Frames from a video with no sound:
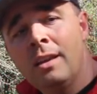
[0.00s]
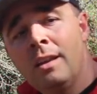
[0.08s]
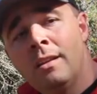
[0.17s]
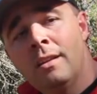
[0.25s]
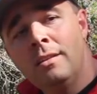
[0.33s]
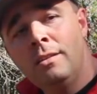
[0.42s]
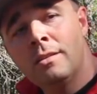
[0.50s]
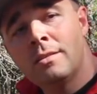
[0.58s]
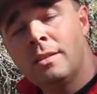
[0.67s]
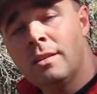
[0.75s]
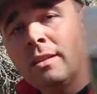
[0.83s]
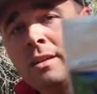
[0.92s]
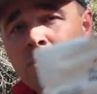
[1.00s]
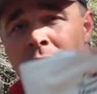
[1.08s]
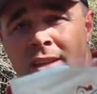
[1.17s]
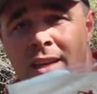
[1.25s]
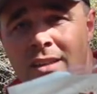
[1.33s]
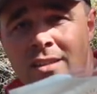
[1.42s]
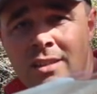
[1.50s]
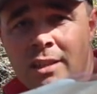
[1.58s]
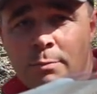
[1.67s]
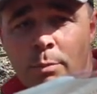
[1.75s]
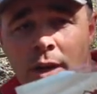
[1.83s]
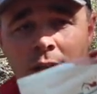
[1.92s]
and you can see on there it was like
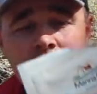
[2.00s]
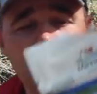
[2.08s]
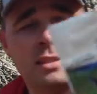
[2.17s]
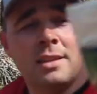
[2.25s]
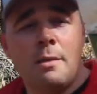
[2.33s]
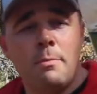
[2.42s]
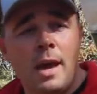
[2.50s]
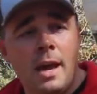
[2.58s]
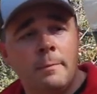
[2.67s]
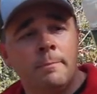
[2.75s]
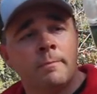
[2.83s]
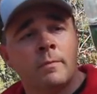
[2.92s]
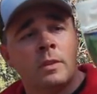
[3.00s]
$6. It's not bad.